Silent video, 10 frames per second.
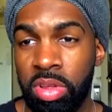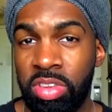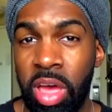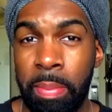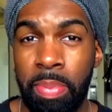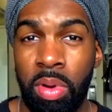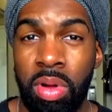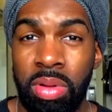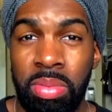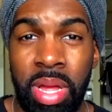example,
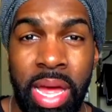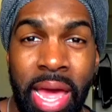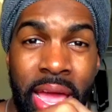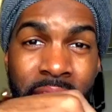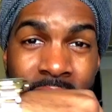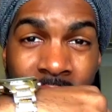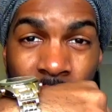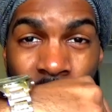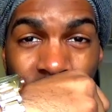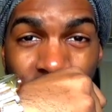el
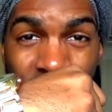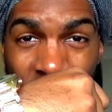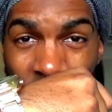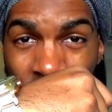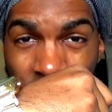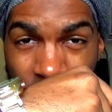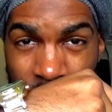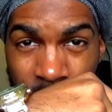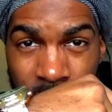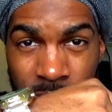reloj de oro,
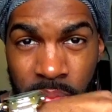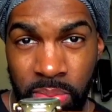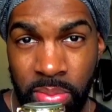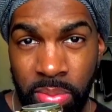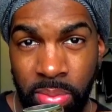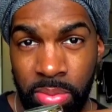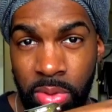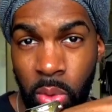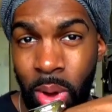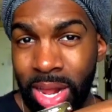
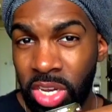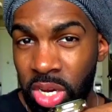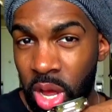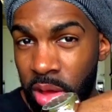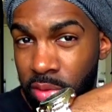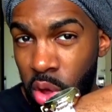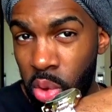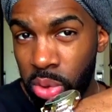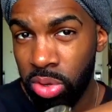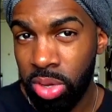the watch of
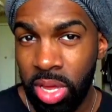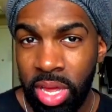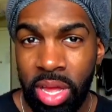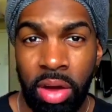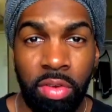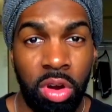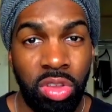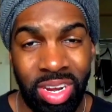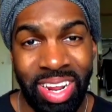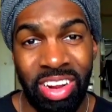gold. Of course,
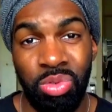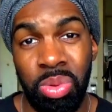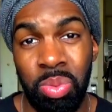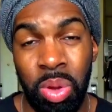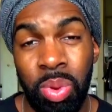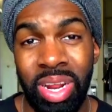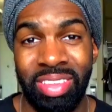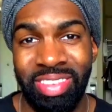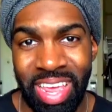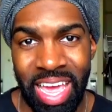in English, we wouldn't
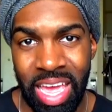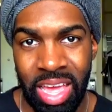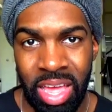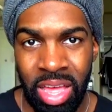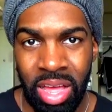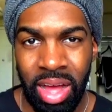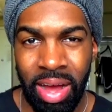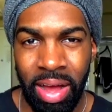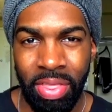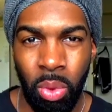say
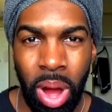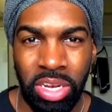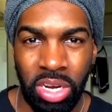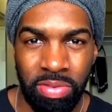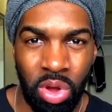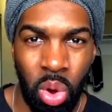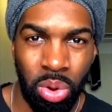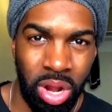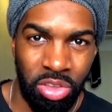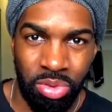the watch of gold
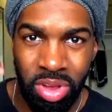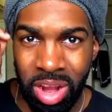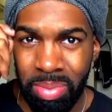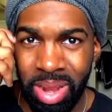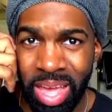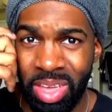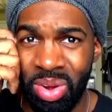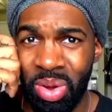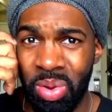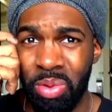unless we're trying to be like, you
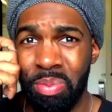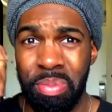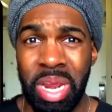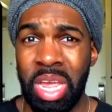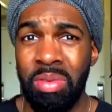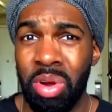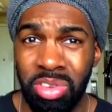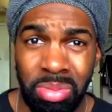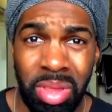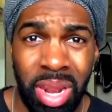know, medieval or
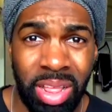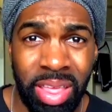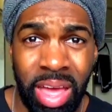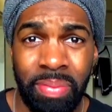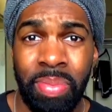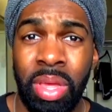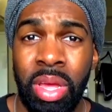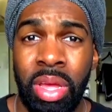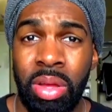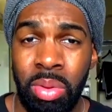something like that.
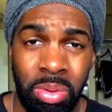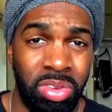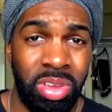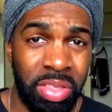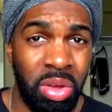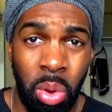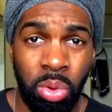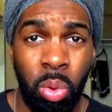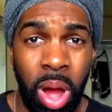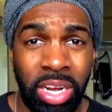We would just say the
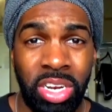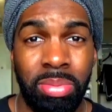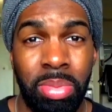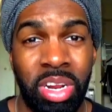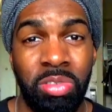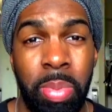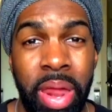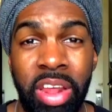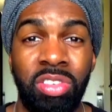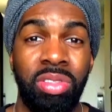gold watch, but in
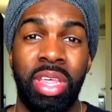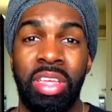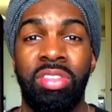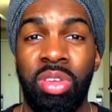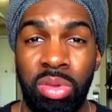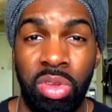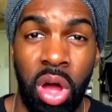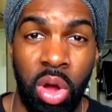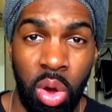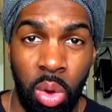Spanish, they still
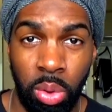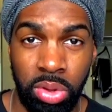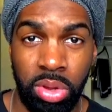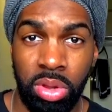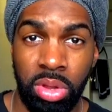talk old.